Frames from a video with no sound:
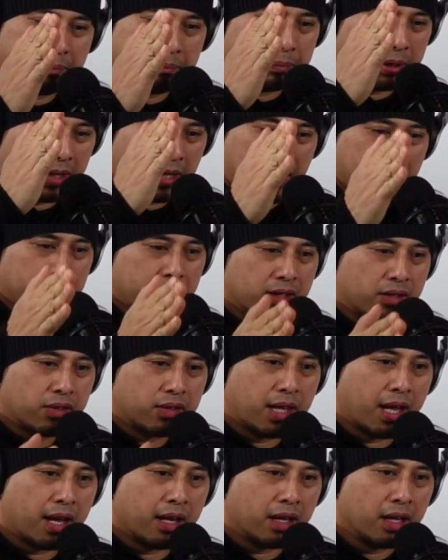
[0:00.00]
playlist
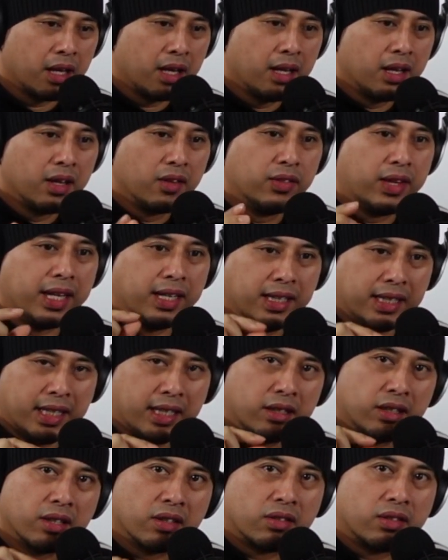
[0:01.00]
that they
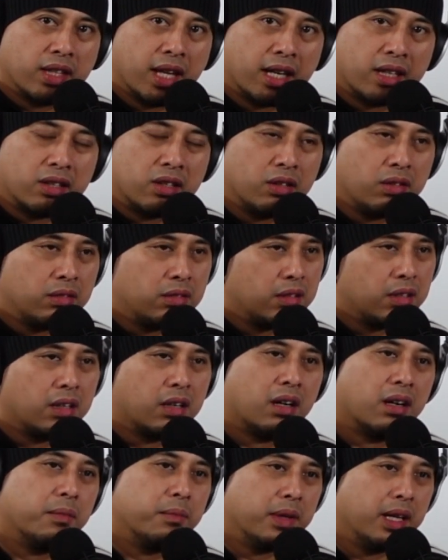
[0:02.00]
need to stick to,
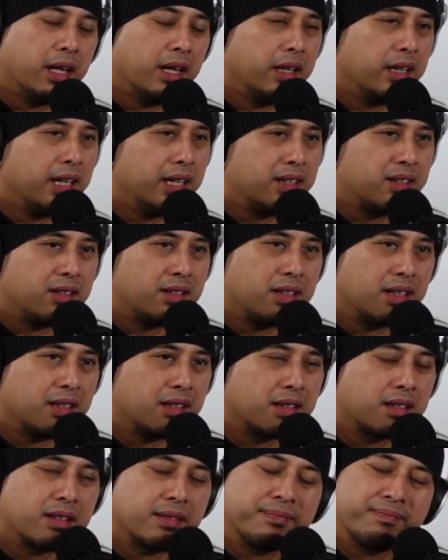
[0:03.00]
oh man, it's
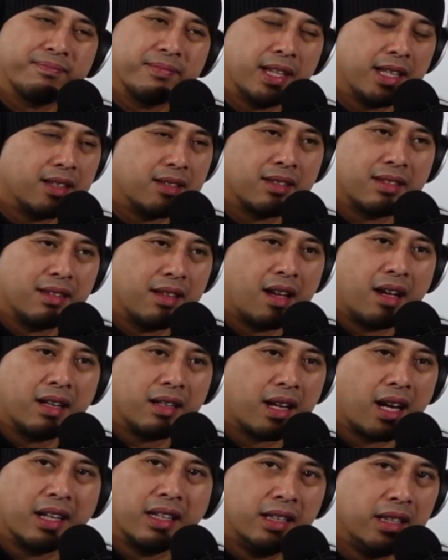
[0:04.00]
just it's not
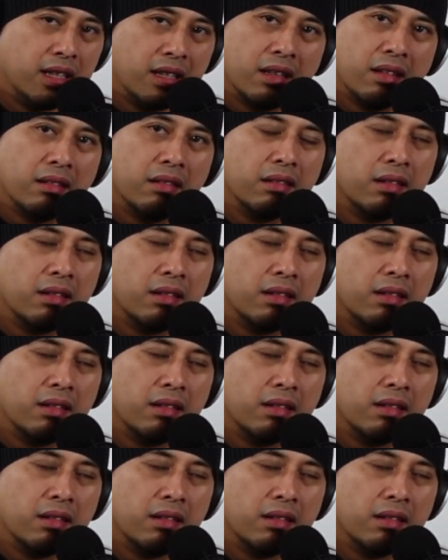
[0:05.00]
ideal.